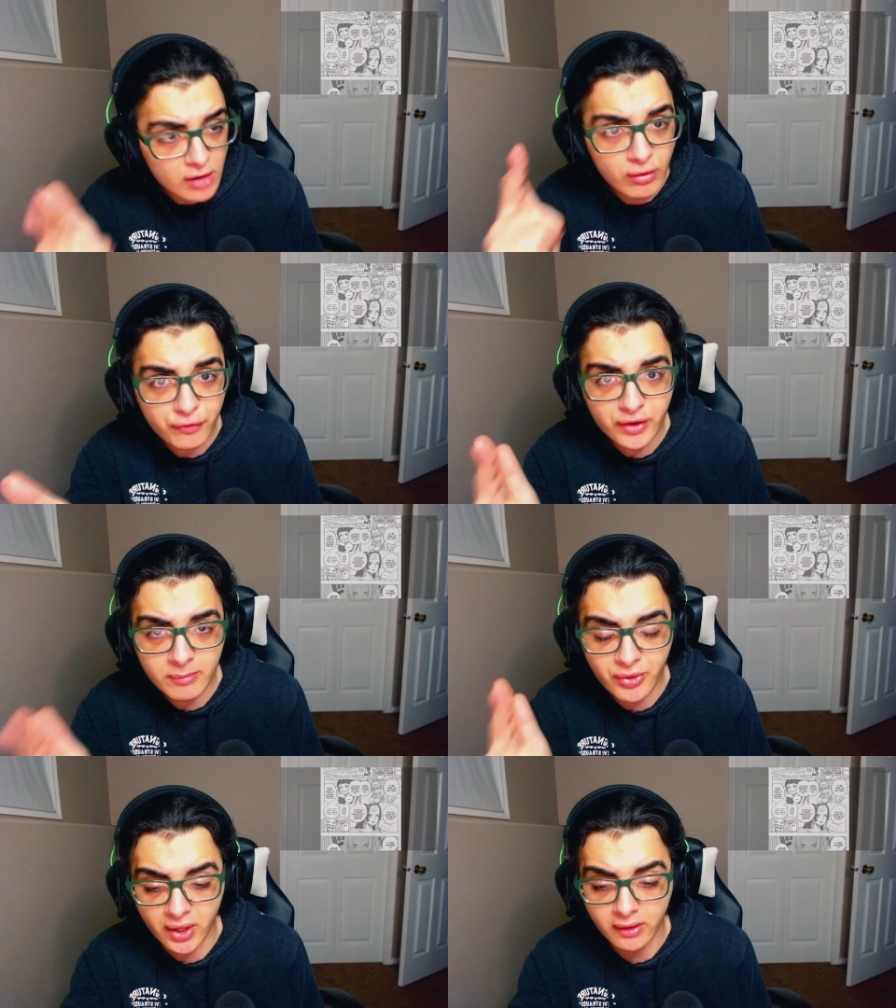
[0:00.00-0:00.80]

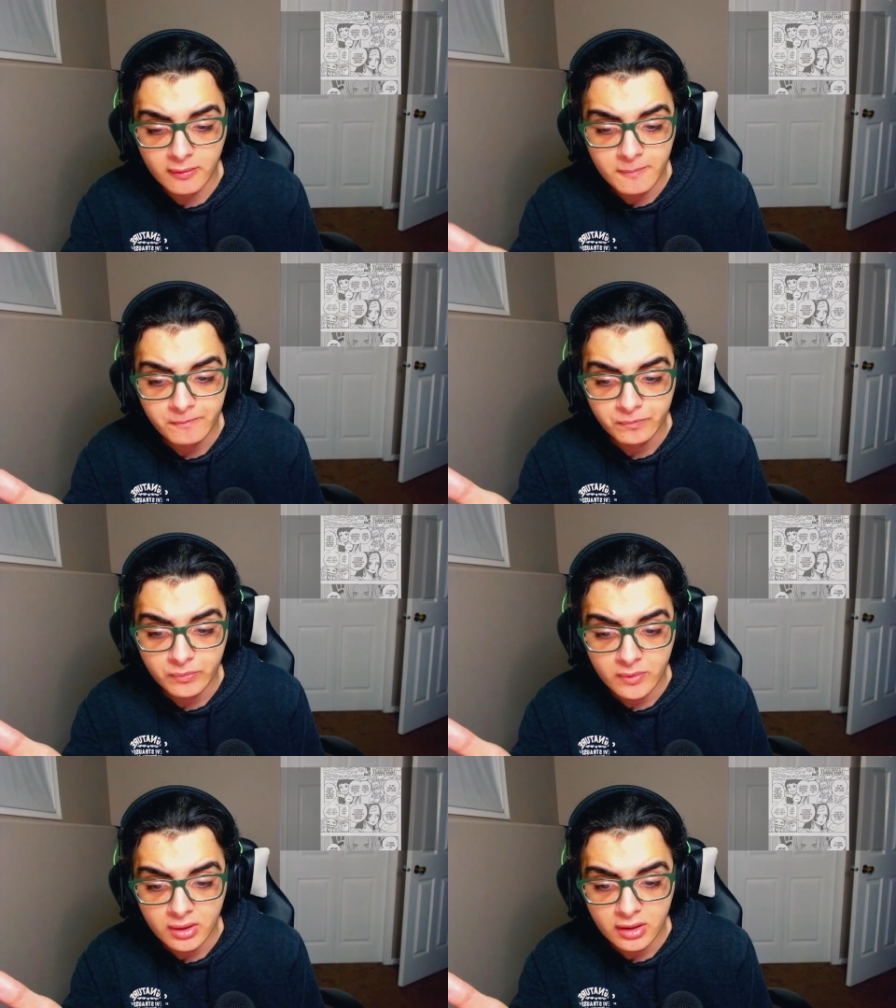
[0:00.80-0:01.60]
Seraphim thing,
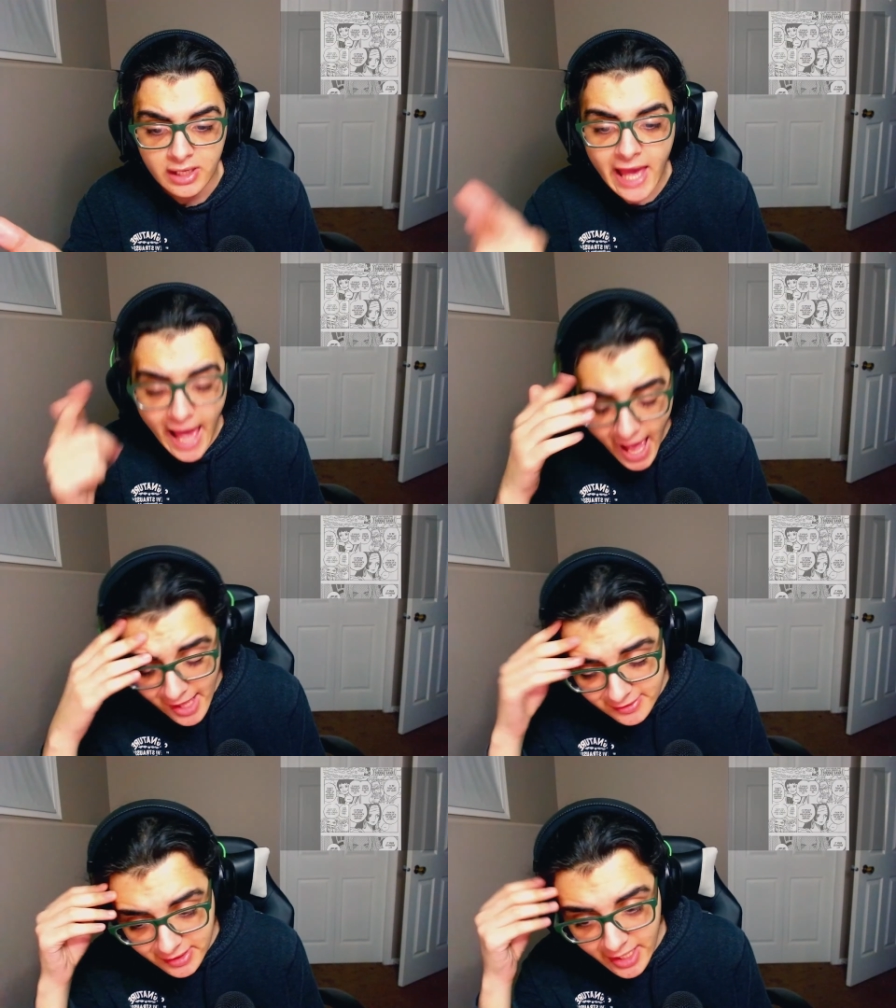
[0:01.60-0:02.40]
it
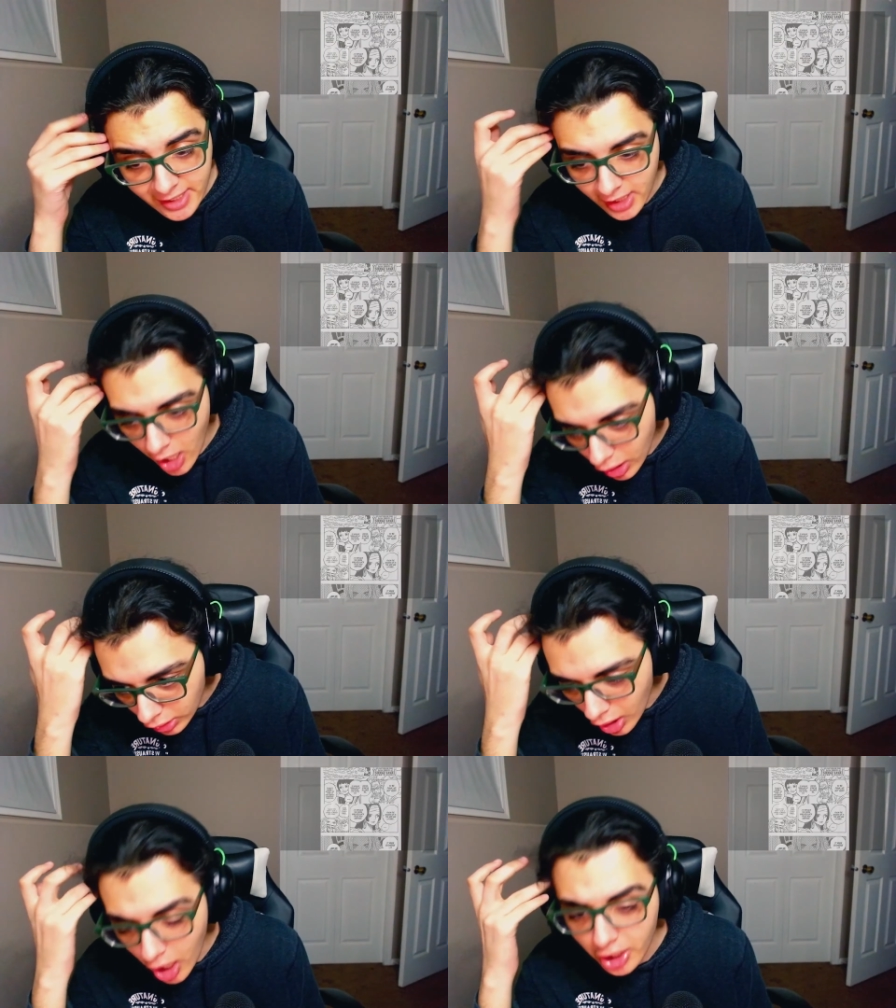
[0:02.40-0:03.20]
has like a
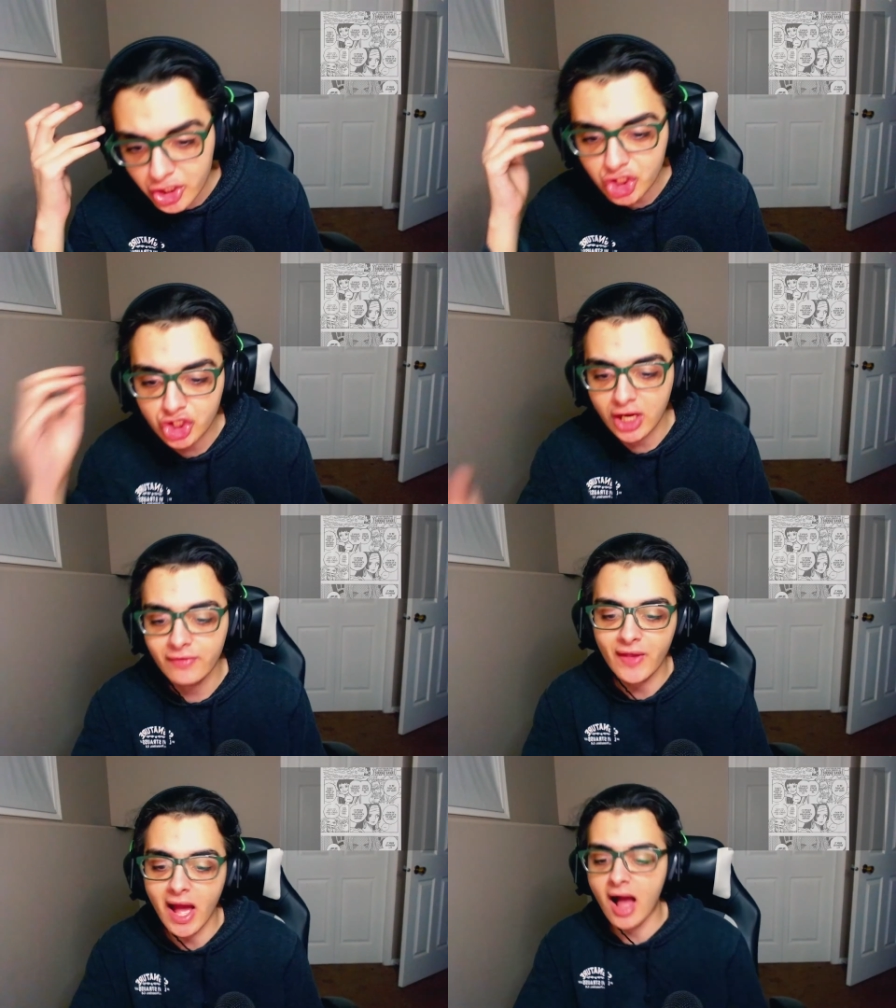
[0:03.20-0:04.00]
lot of
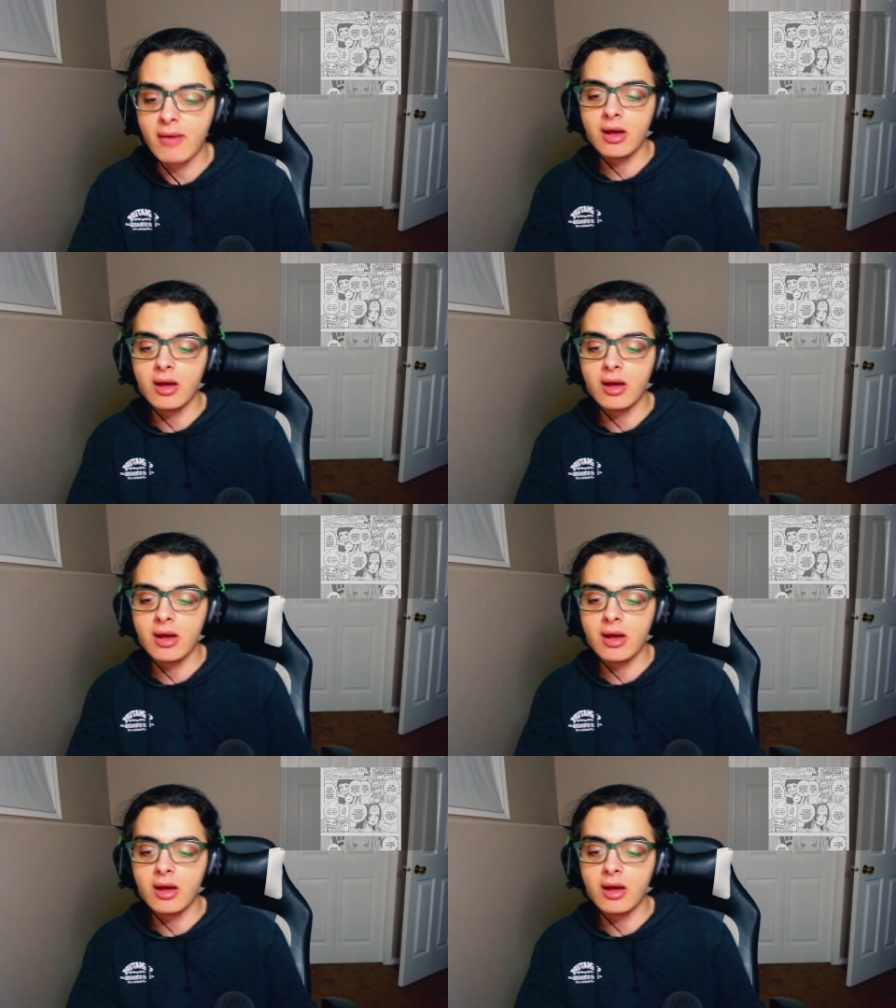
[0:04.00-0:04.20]
shit that